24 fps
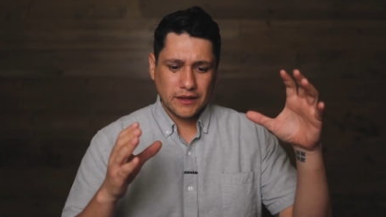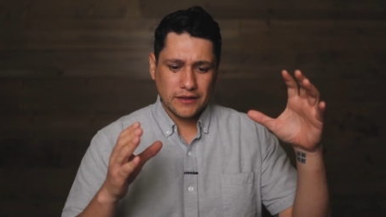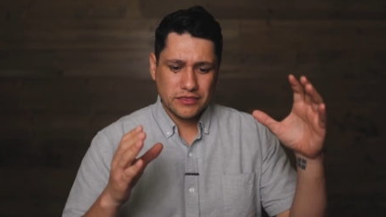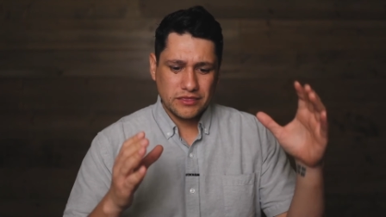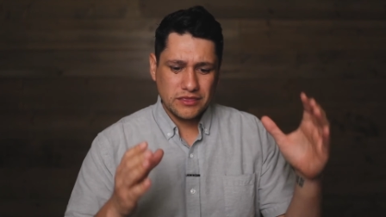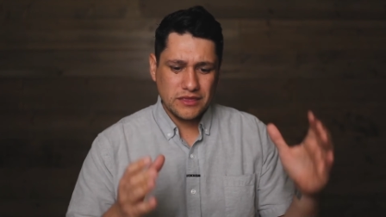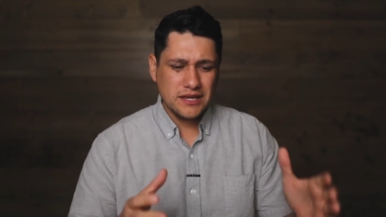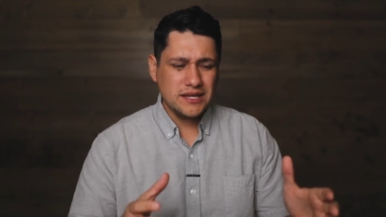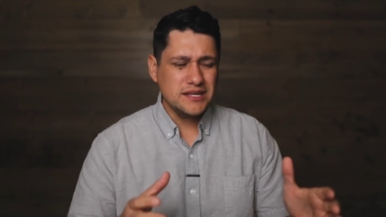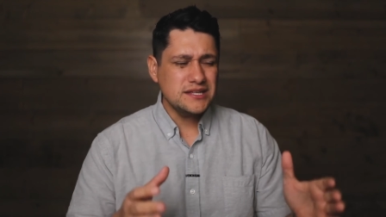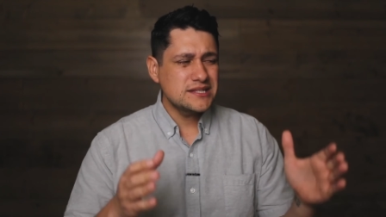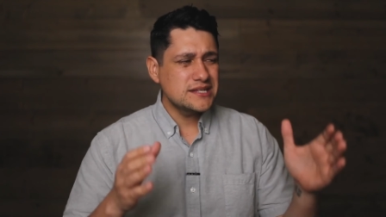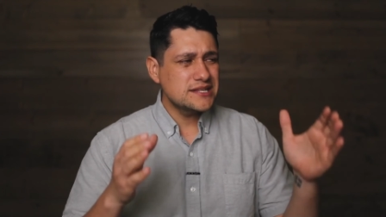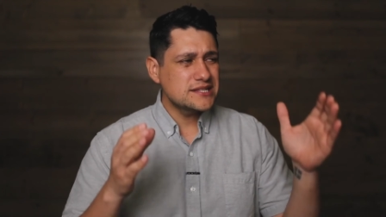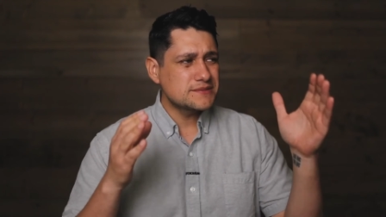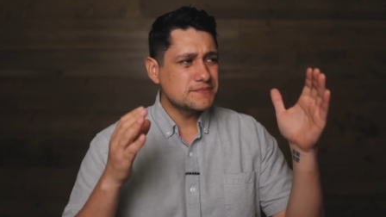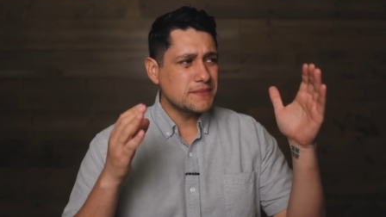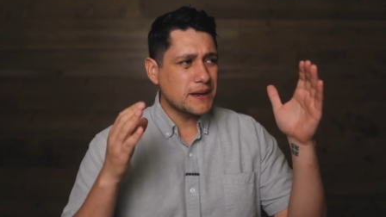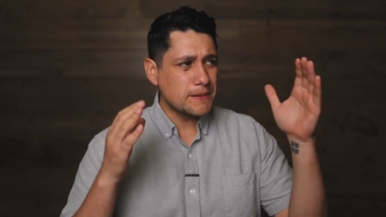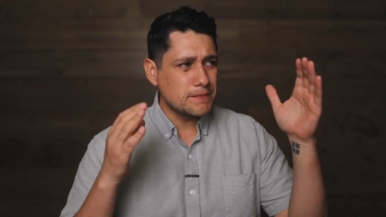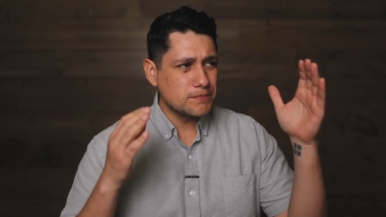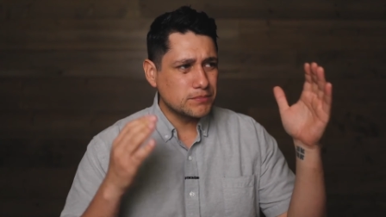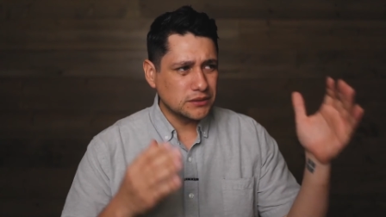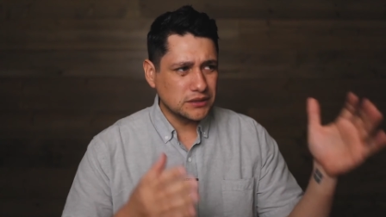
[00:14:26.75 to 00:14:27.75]
this is
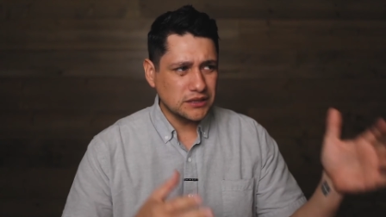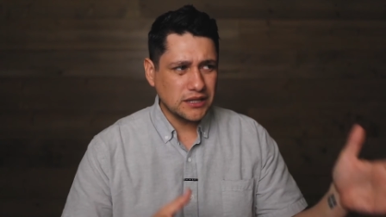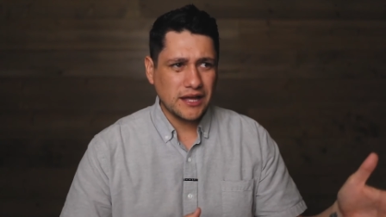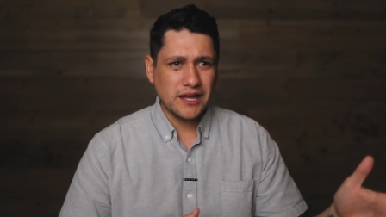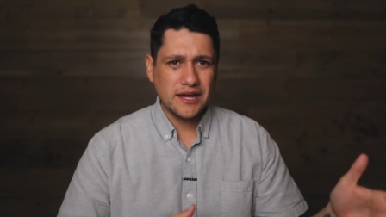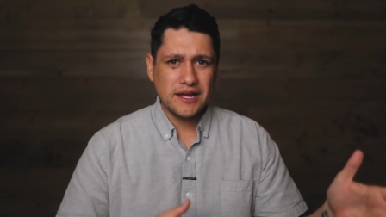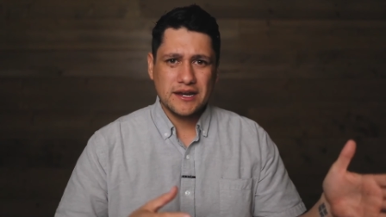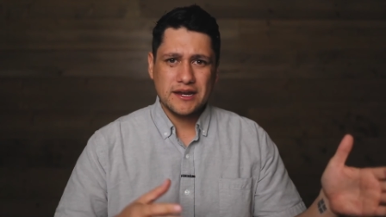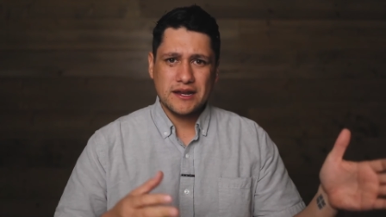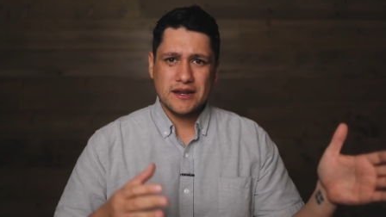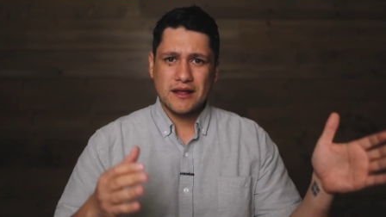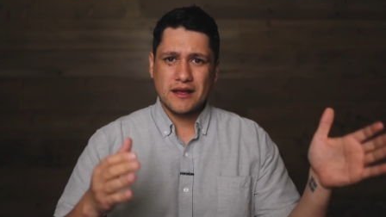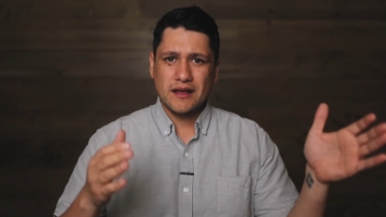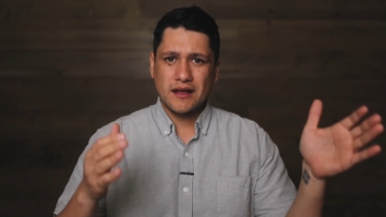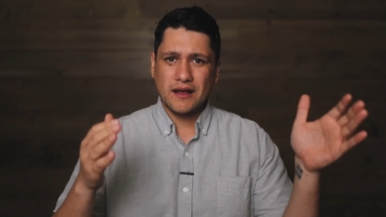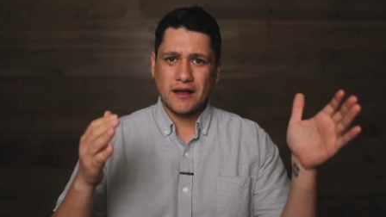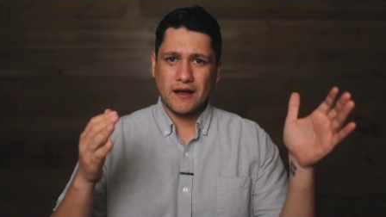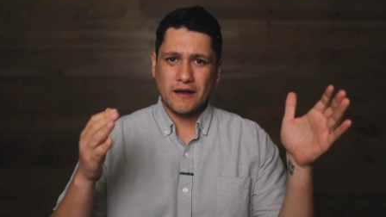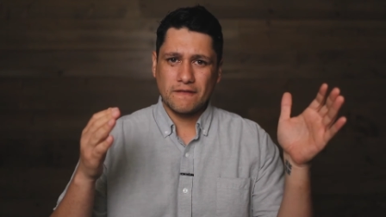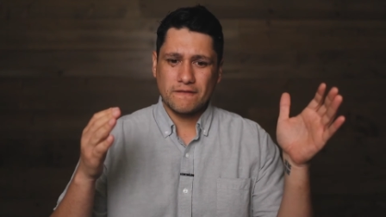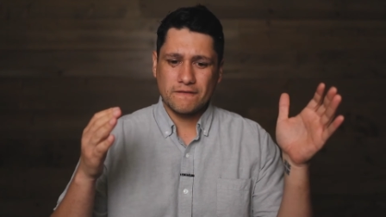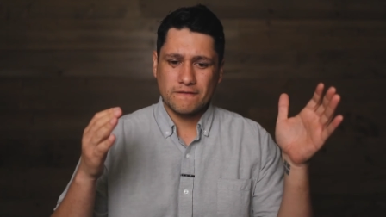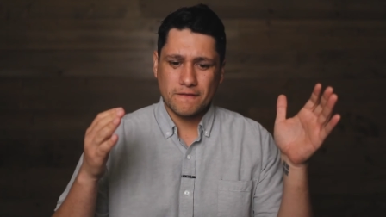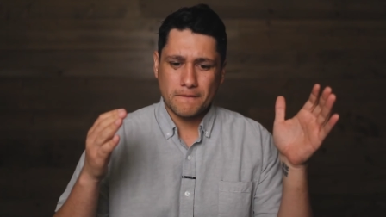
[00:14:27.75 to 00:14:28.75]
my blood
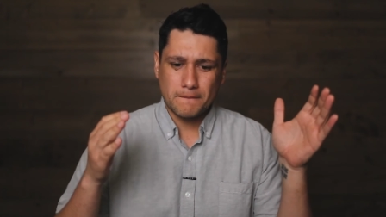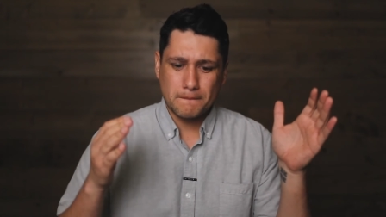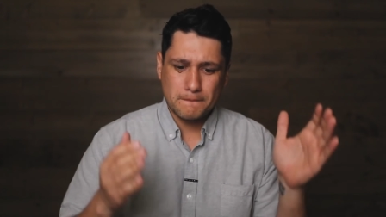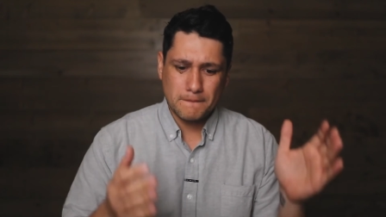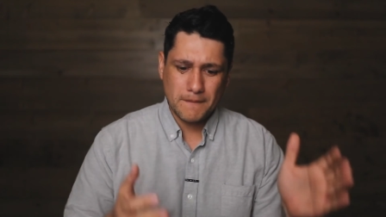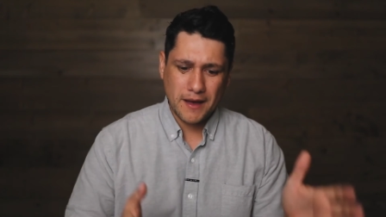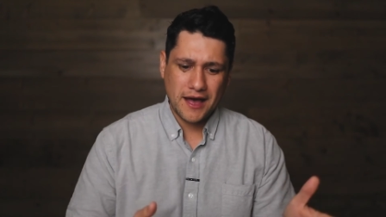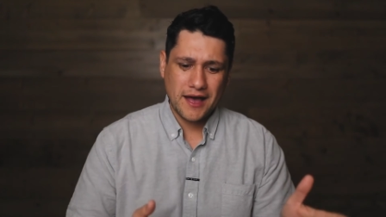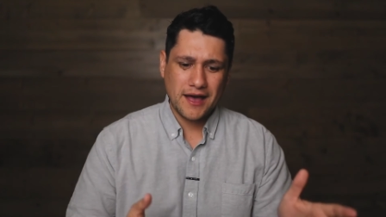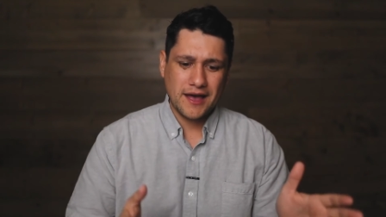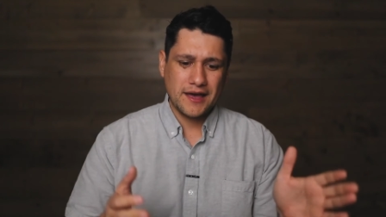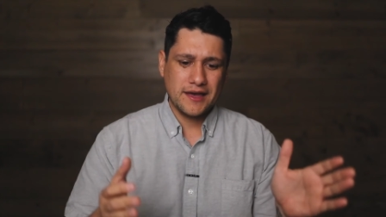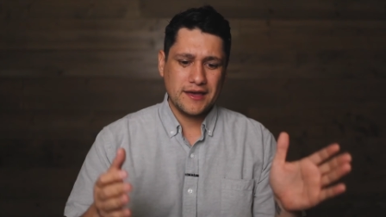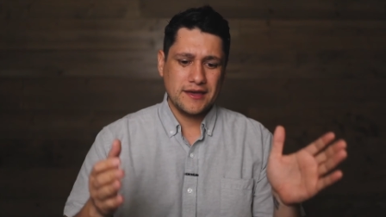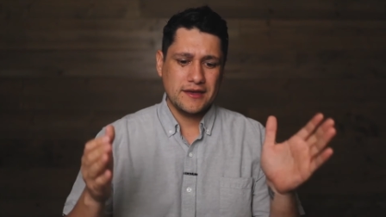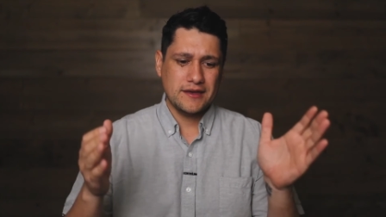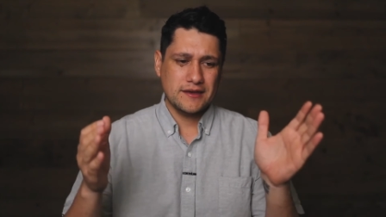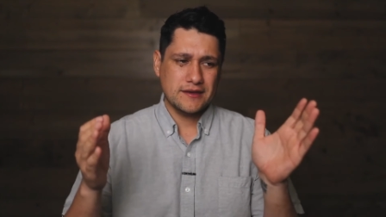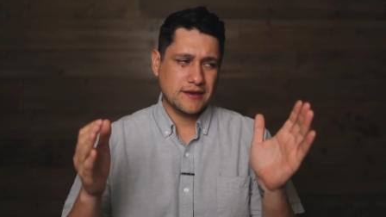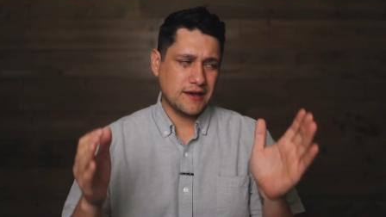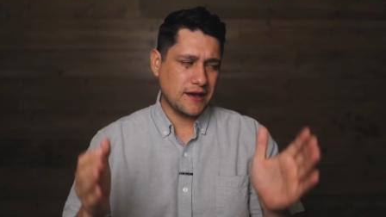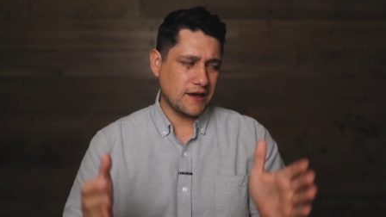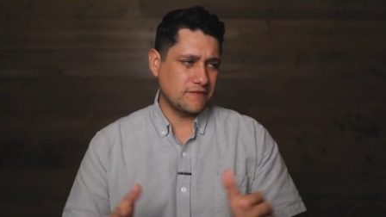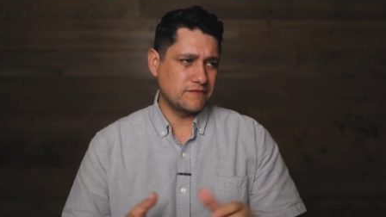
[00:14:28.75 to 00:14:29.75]
of my
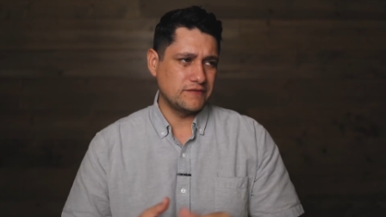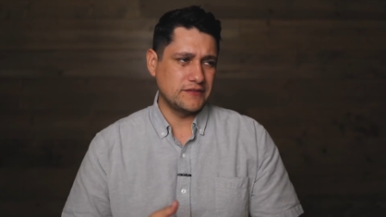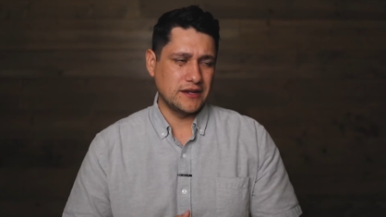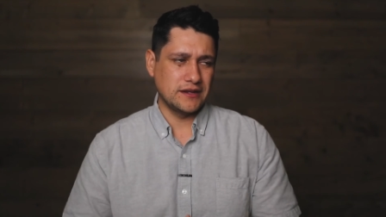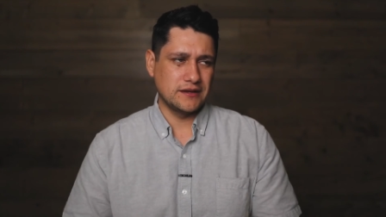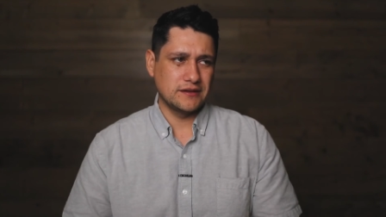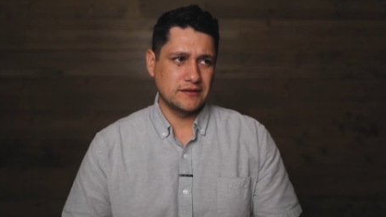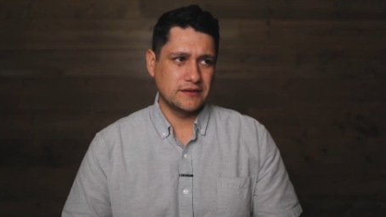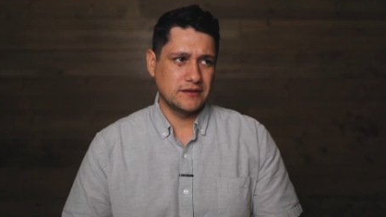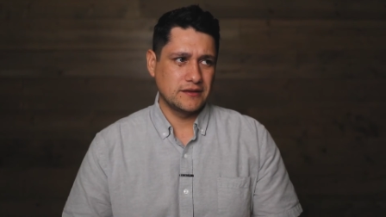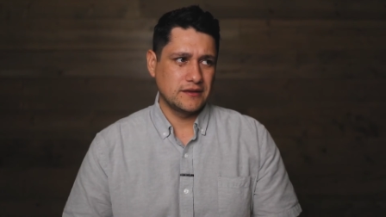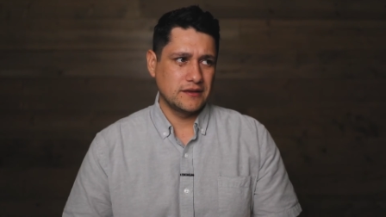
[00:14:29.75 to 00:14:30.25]
covenant.